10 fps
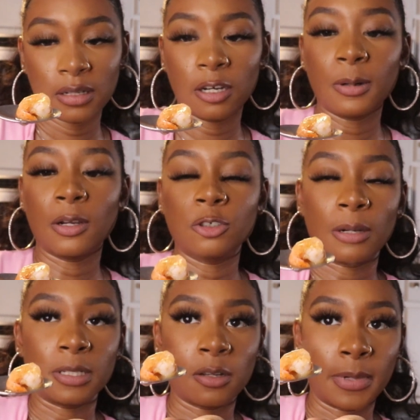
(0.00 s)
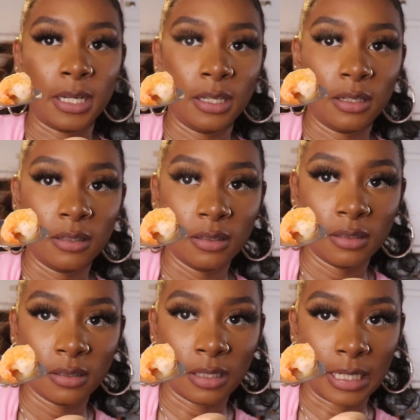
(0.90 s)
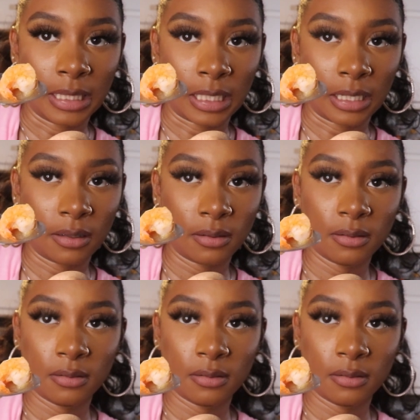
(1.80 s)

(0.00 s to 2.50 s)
hope I don't drop this on my hand, like that.